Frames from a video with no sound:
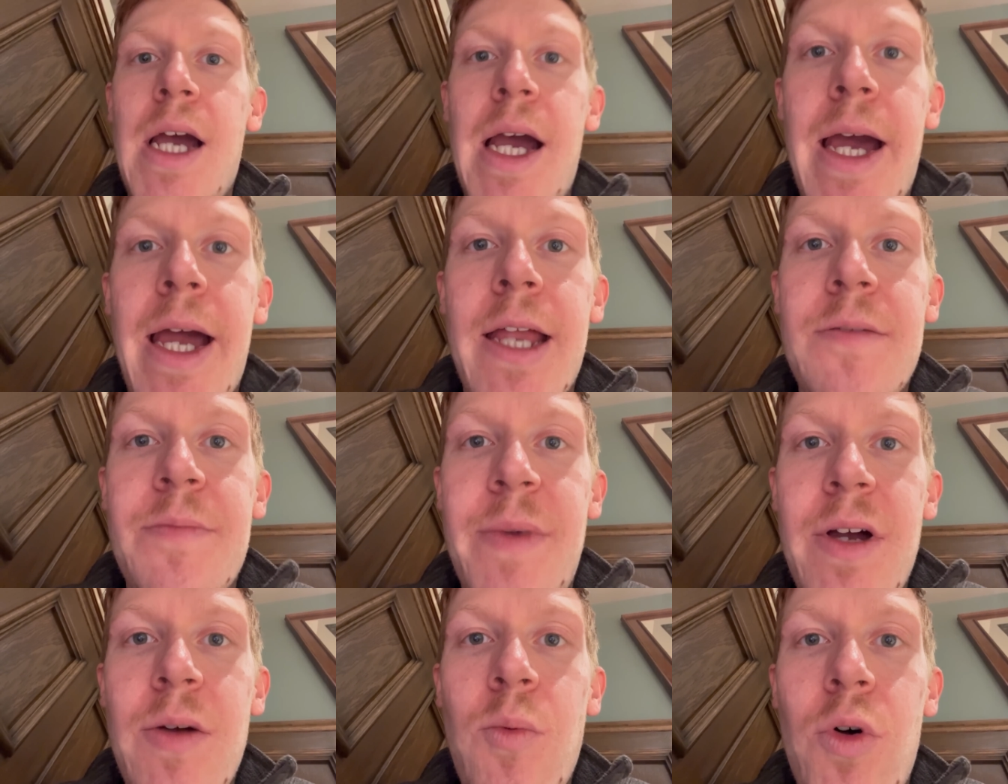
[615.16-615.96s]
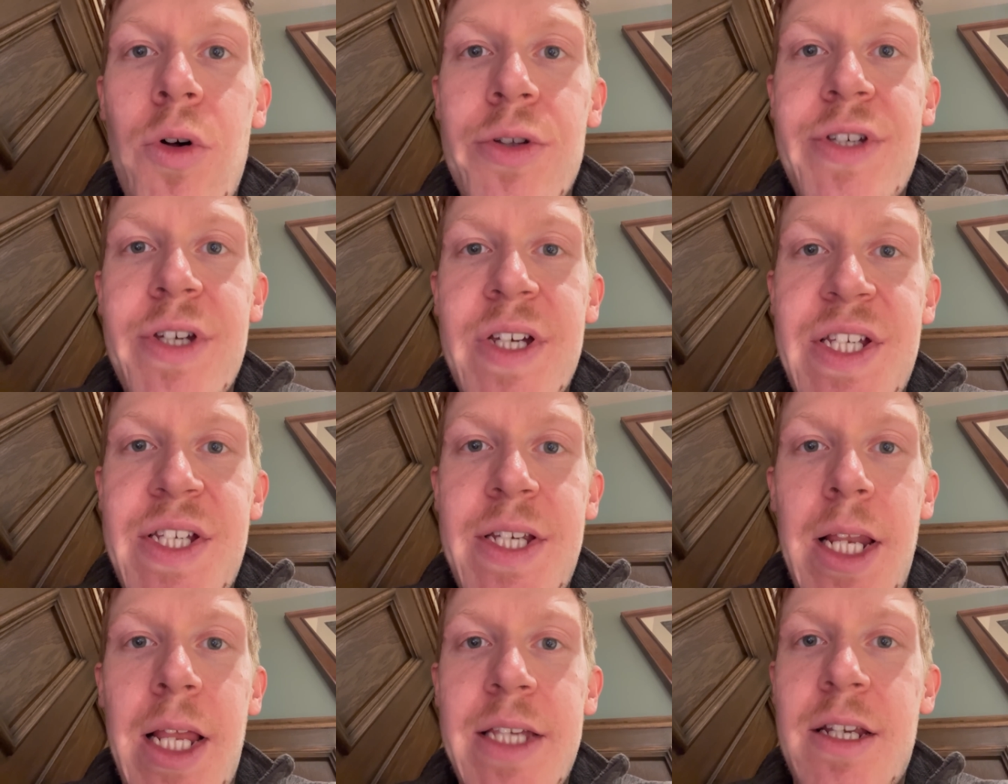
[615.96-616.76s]
And my water
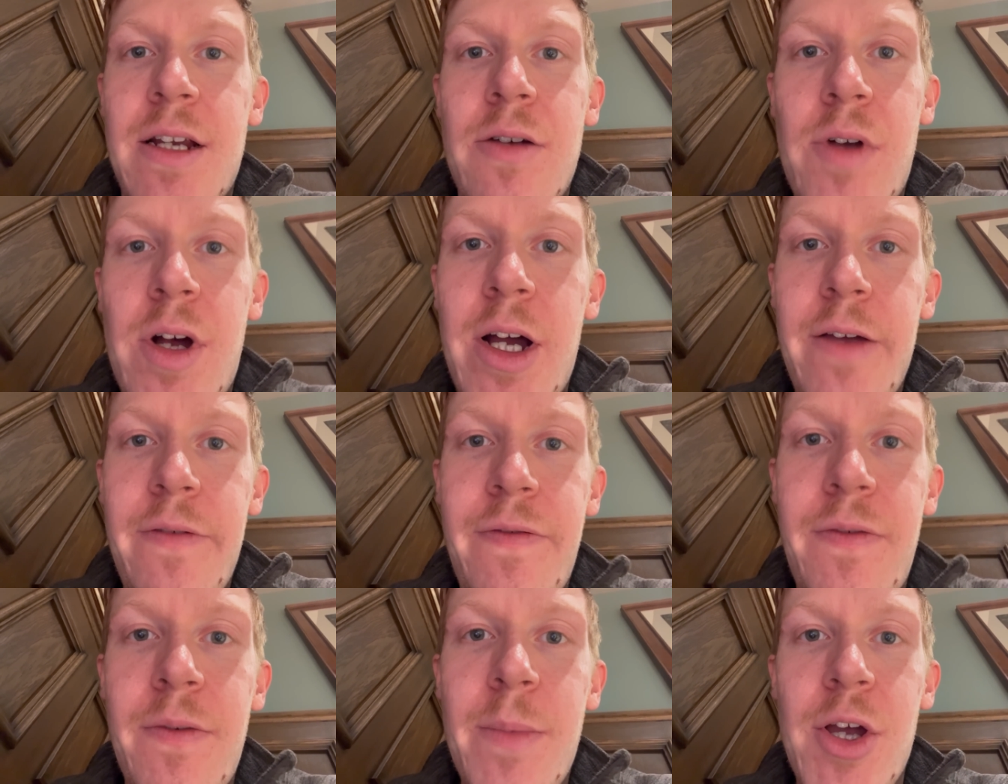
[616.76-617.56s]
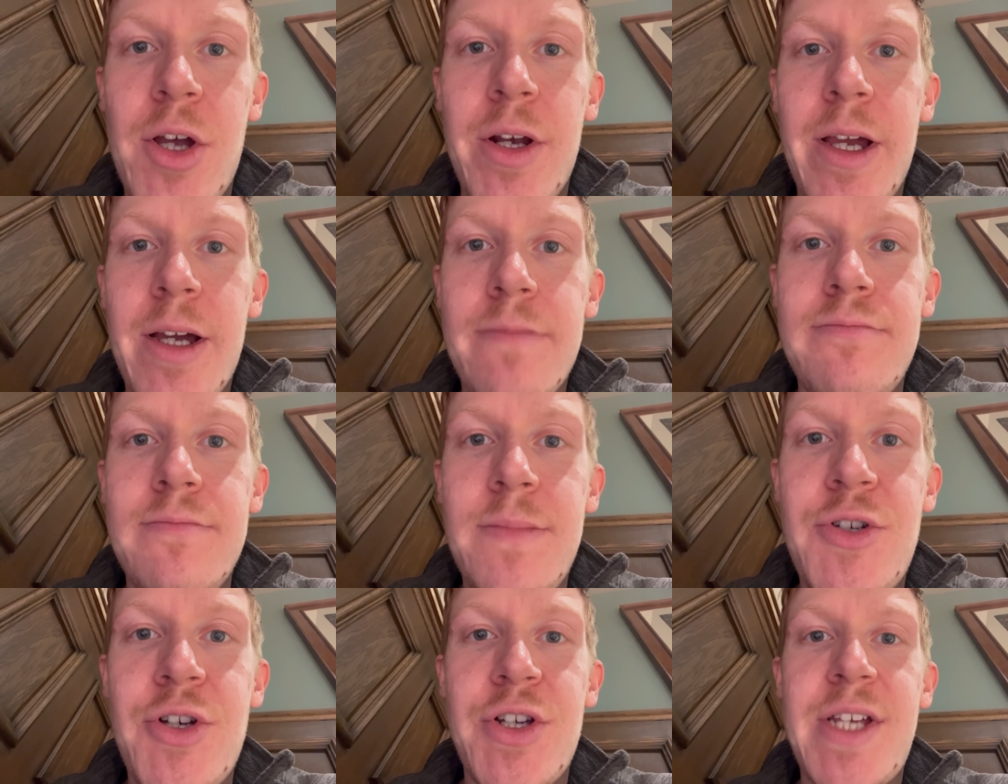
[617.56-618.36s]
still hasn't arrived from earlier.
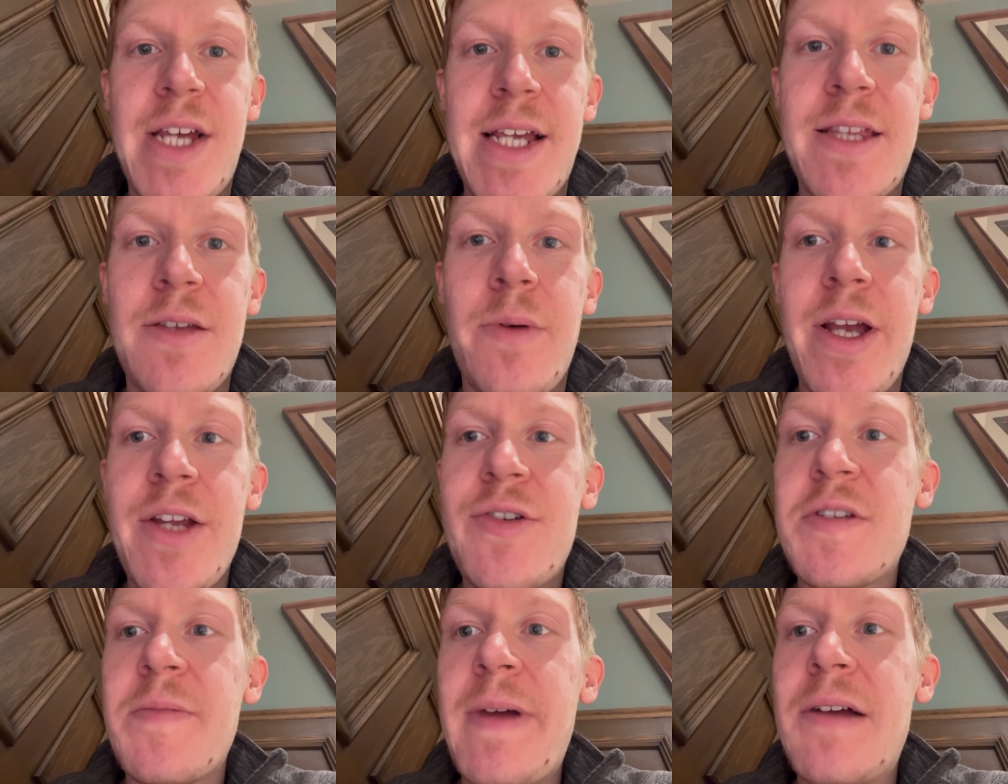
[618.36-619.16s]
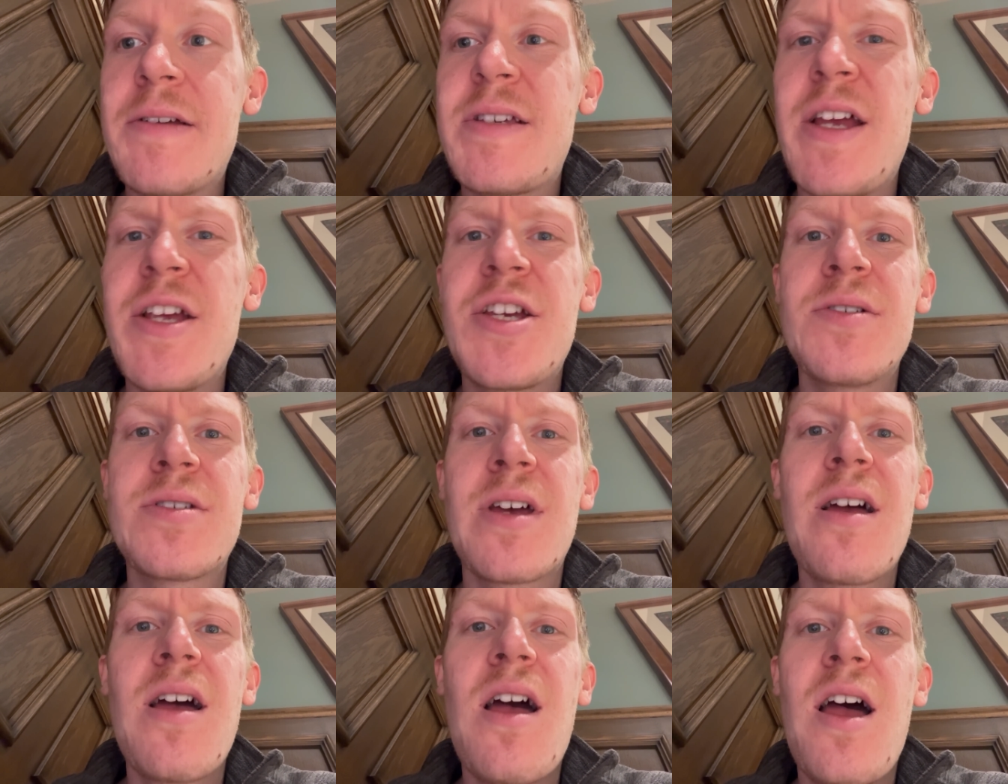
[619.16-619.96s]
Just asked the waitress about it. She was like,
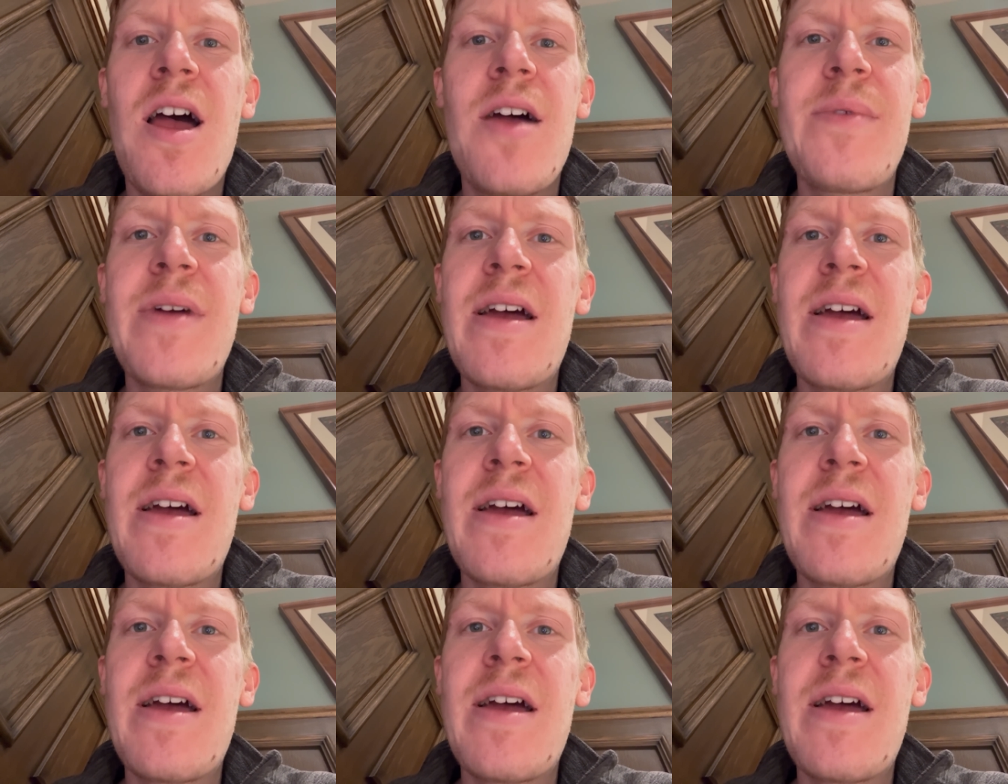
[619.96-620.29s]
go ask